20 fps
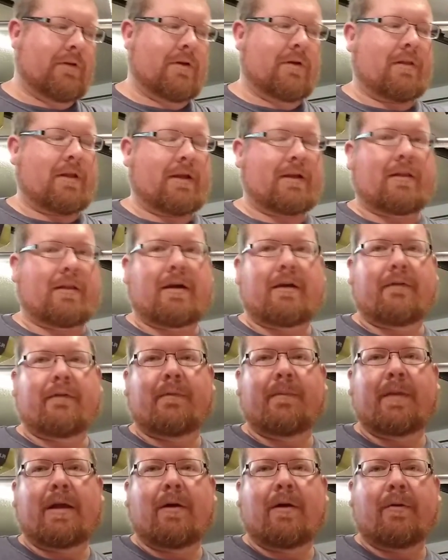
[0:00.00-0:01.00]
like a lot of
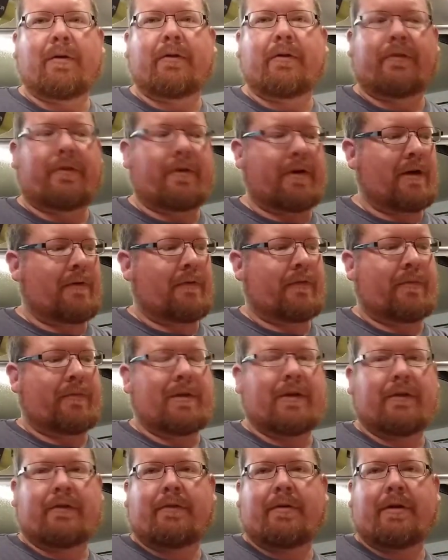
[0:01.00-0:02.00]
them, they always start out with some
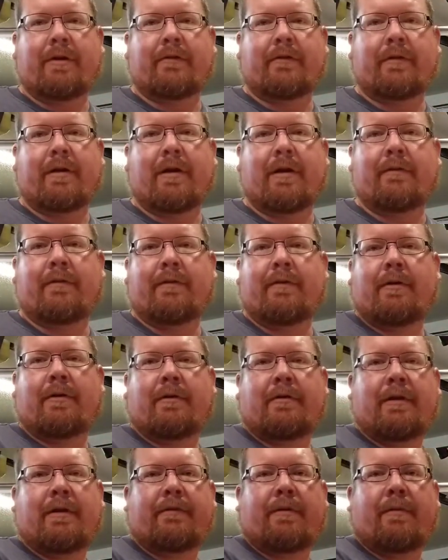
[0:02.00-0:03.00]
history and stuff,
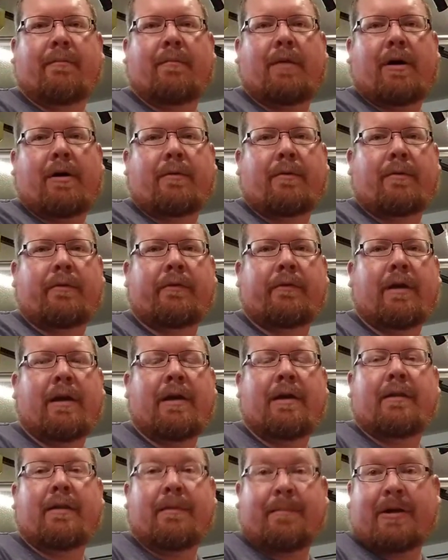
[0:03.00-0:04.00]
different models.
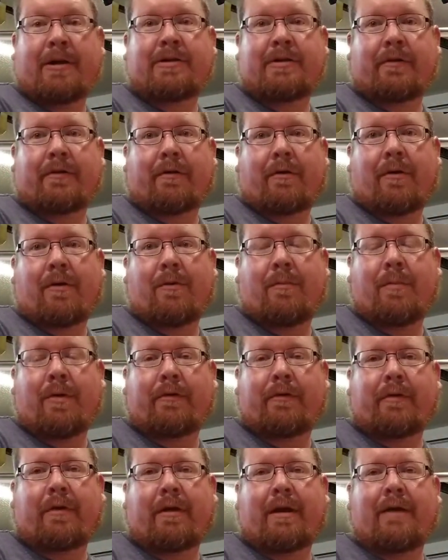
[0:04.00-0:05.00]
The pictures are
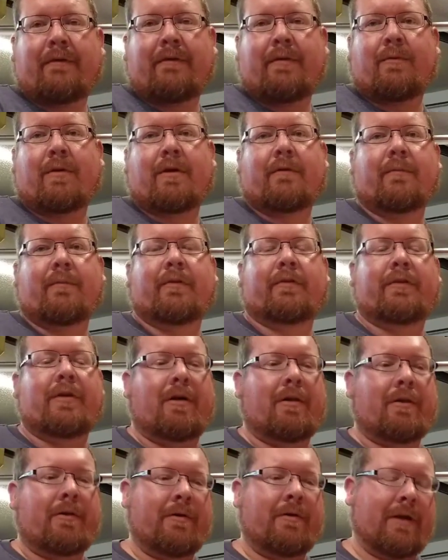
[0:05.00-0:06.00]
almost, every one of them is
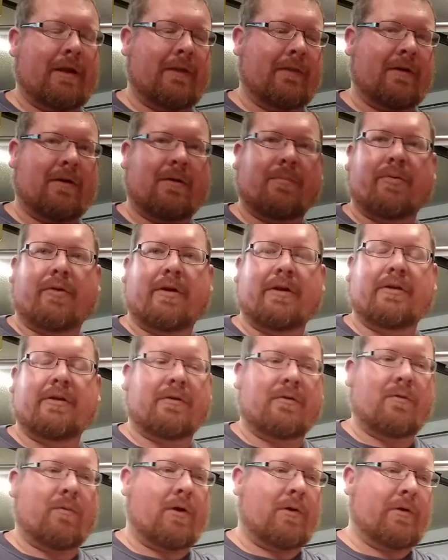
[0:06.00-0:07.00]
color, and they're pretty
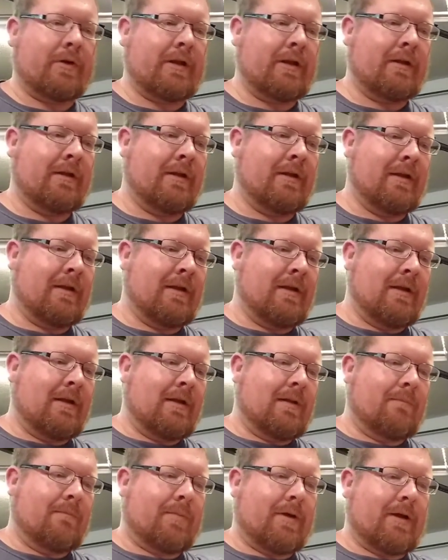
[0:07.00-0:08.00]
good quality.
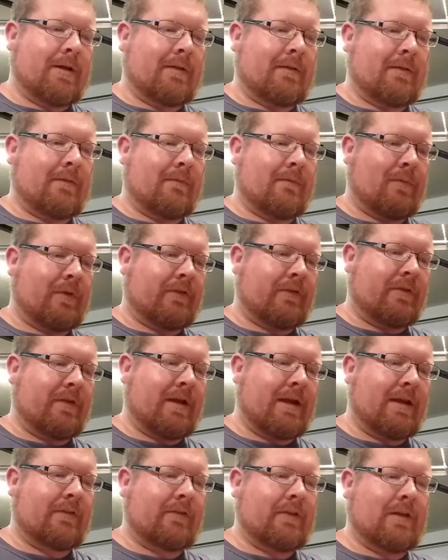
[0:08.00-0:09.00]
But what's
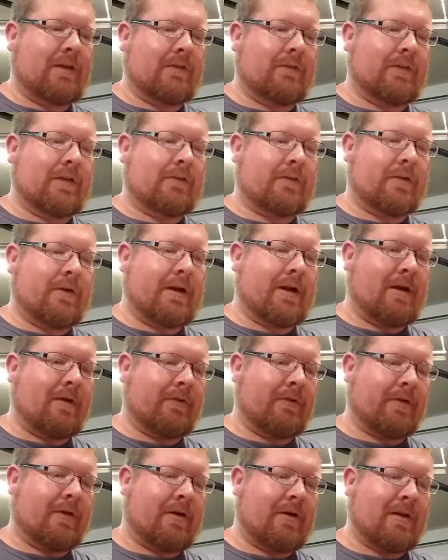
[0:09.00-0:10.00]
nice is they start
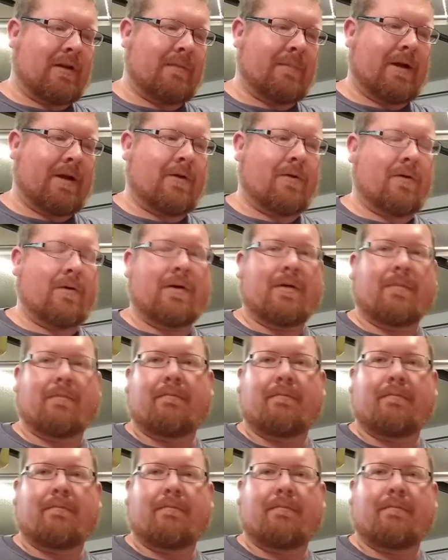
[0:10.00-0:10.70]
out talking about